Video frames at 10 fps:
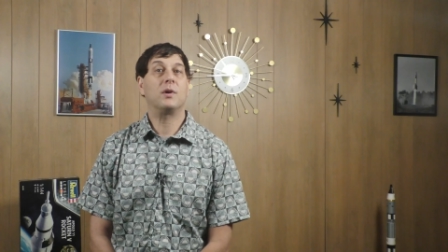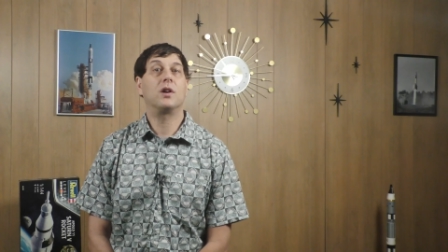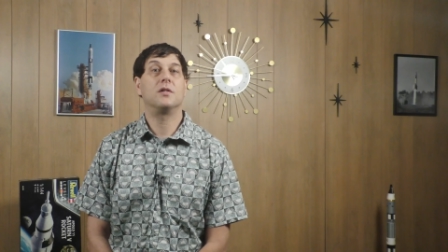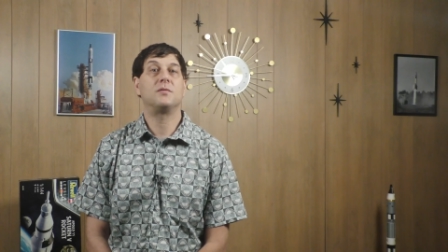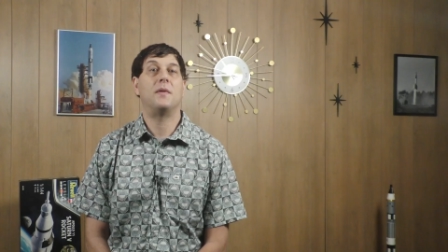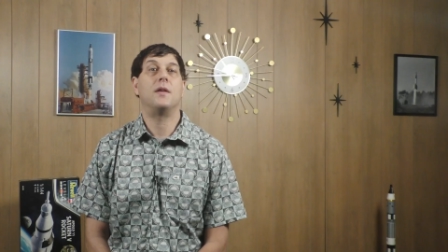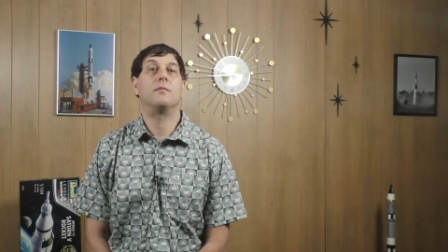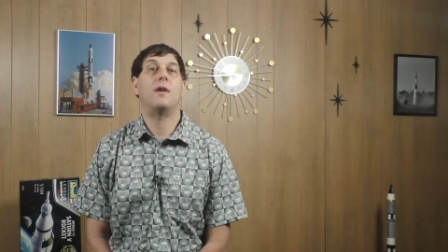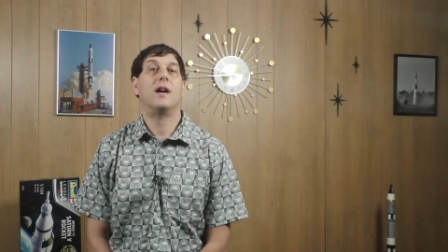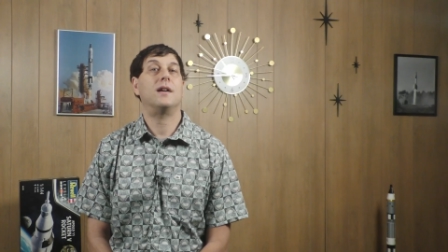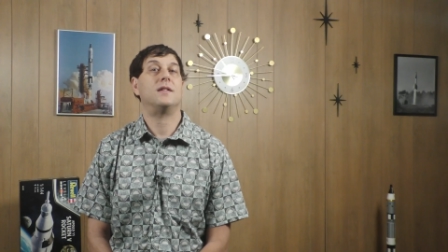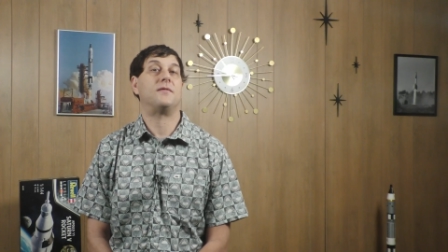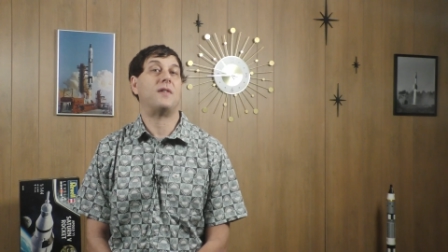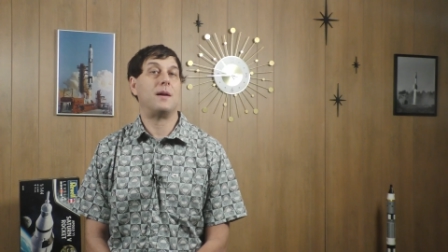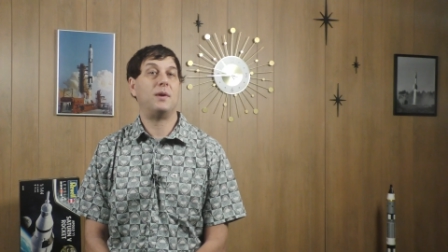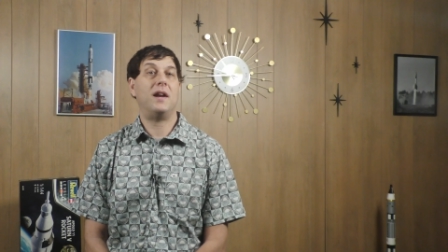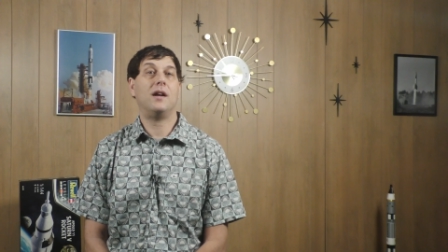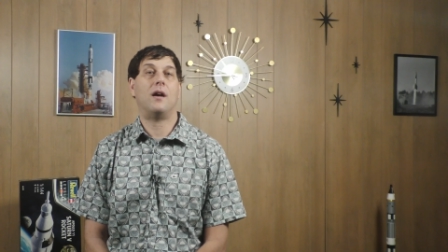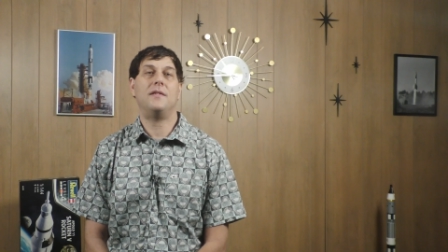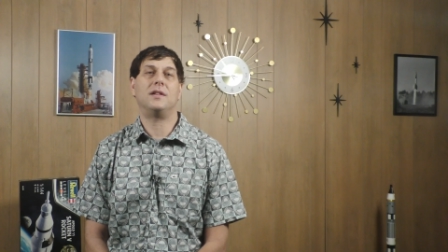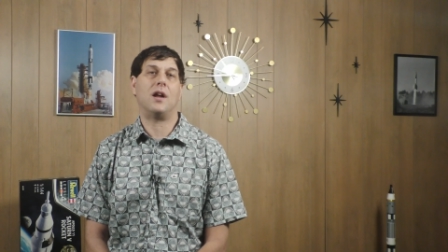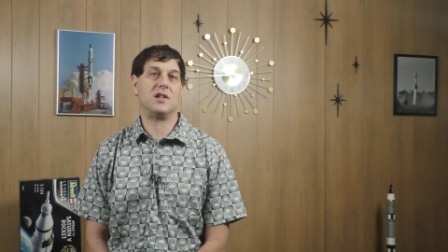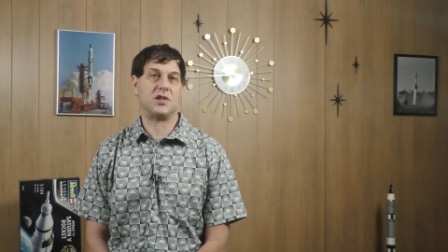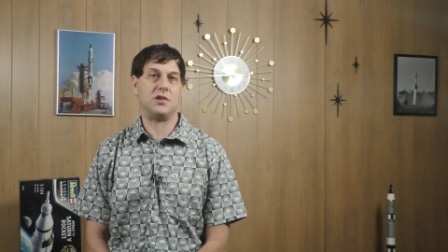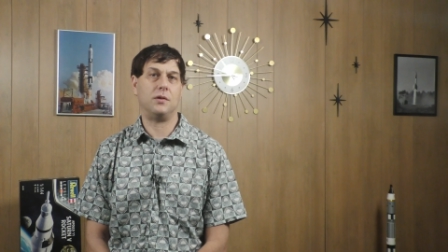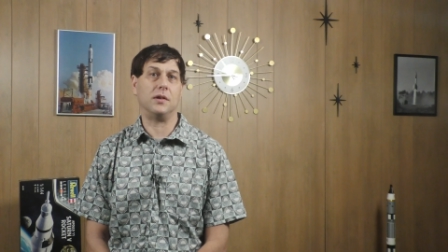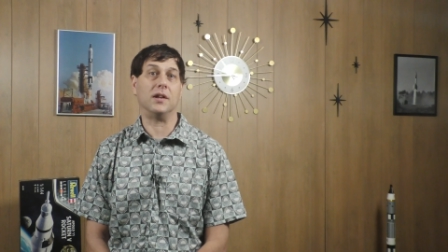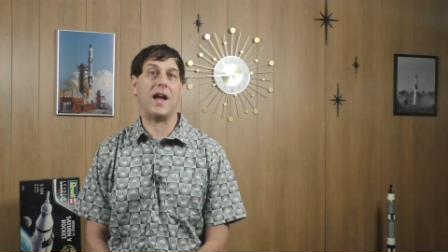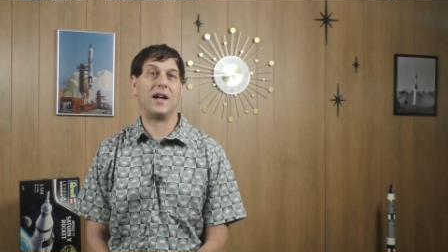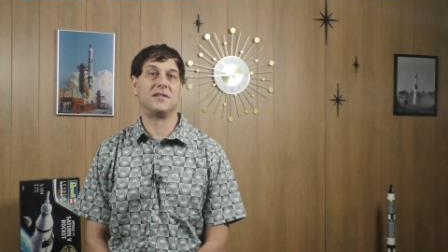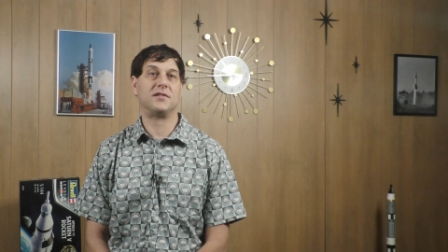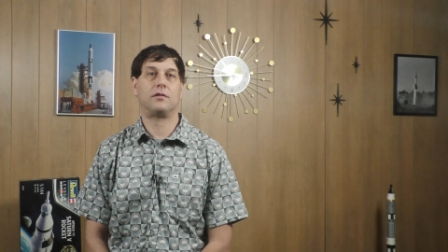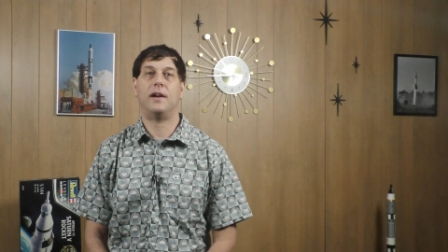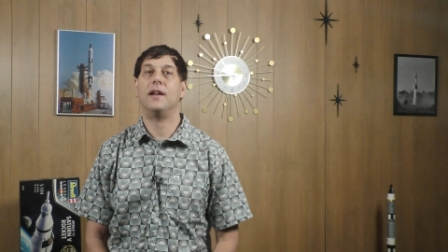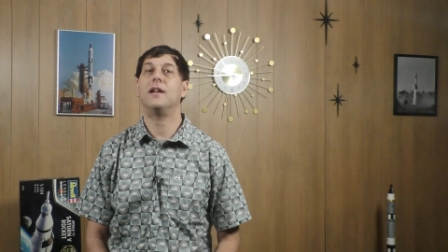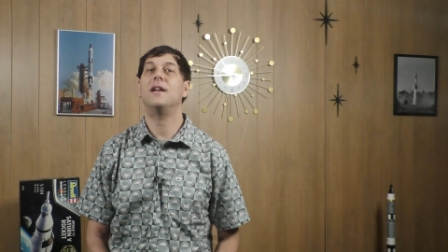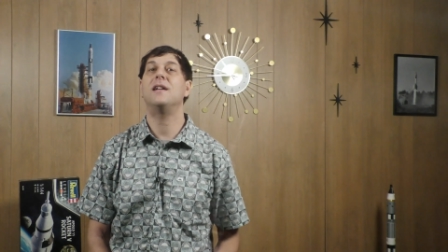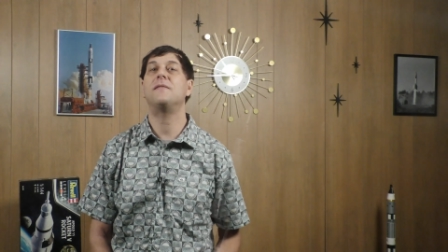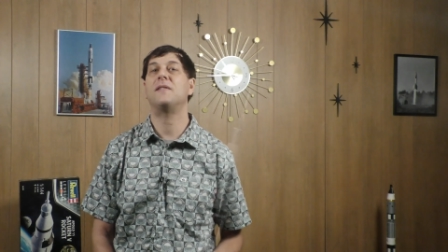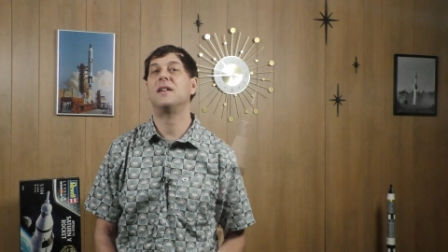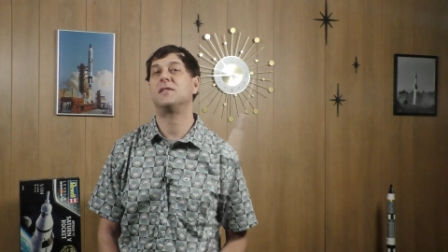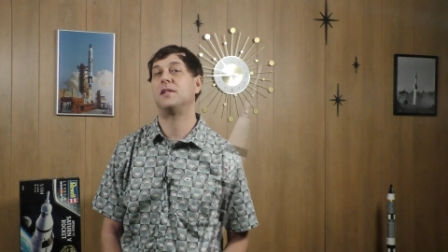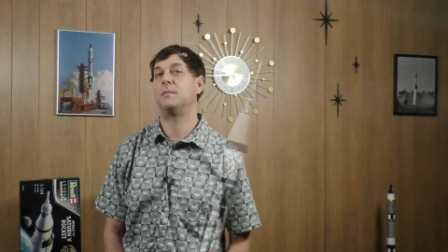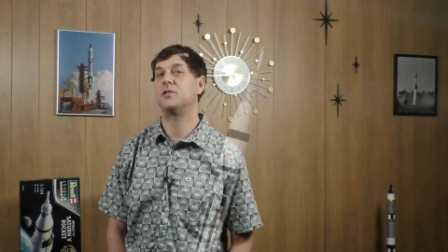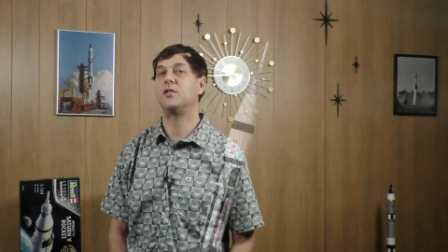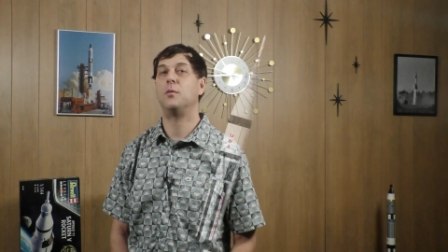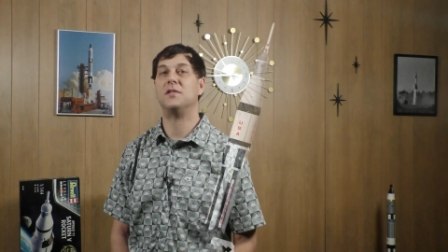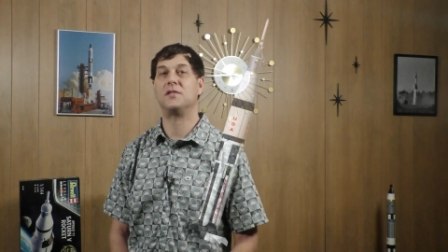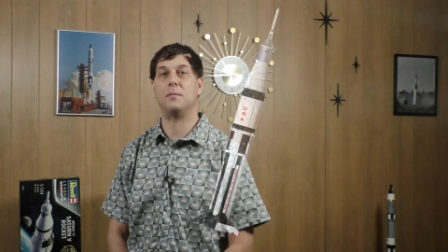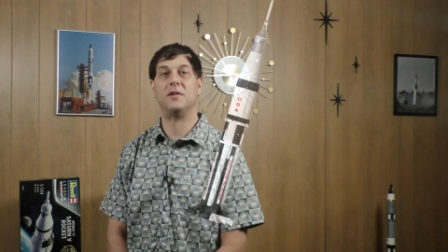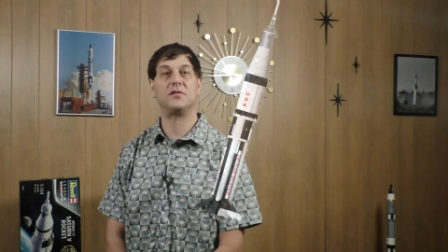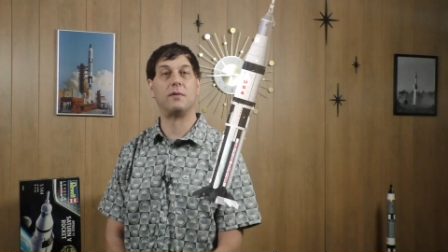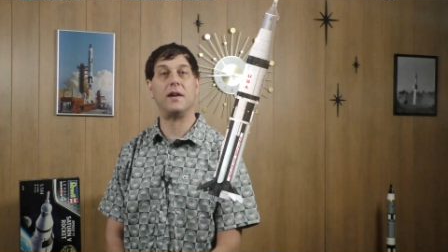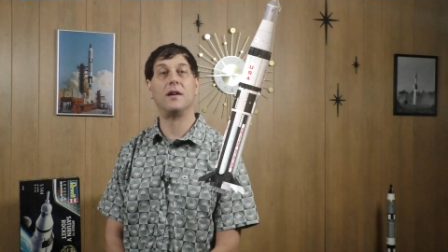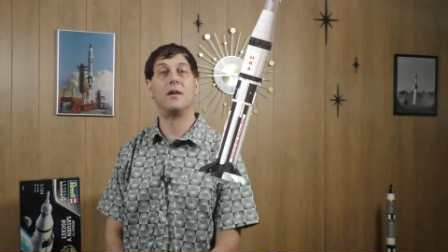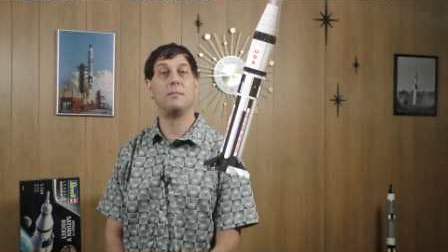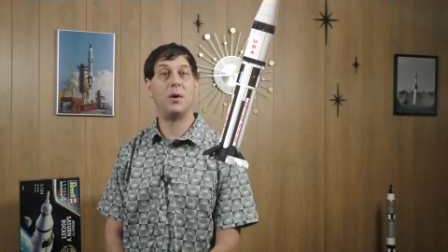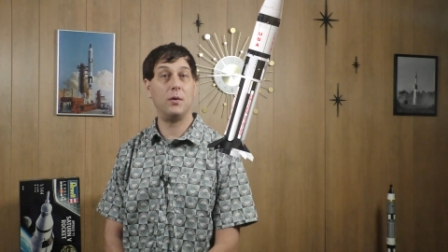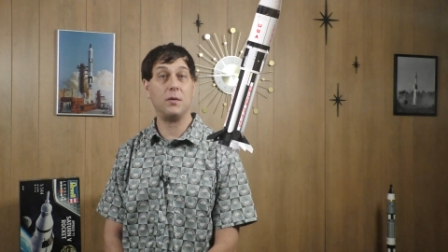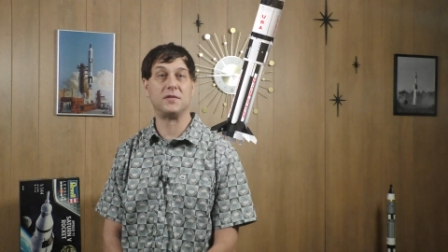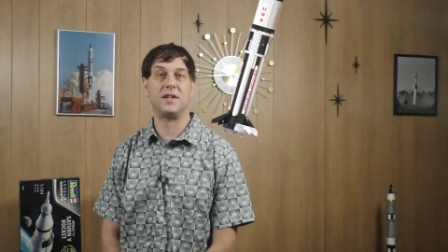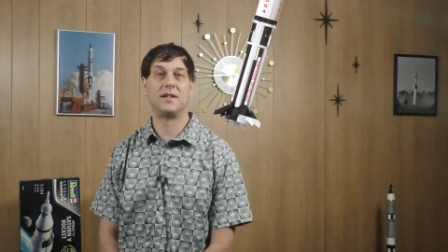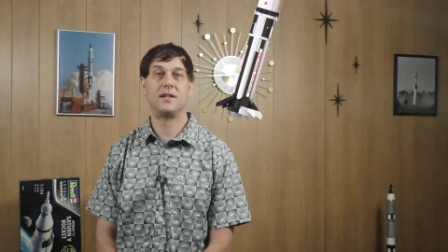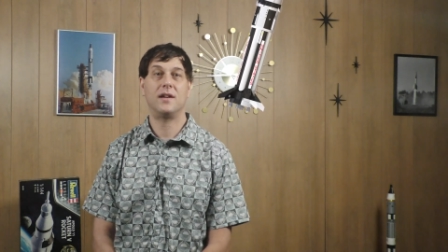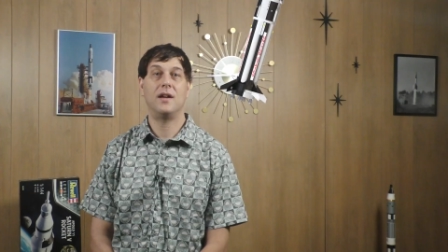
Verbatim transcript: occurs when the rocket is vibrating on the longitudinal axis, creating an effect similar to when someone is riding on a pogo stick.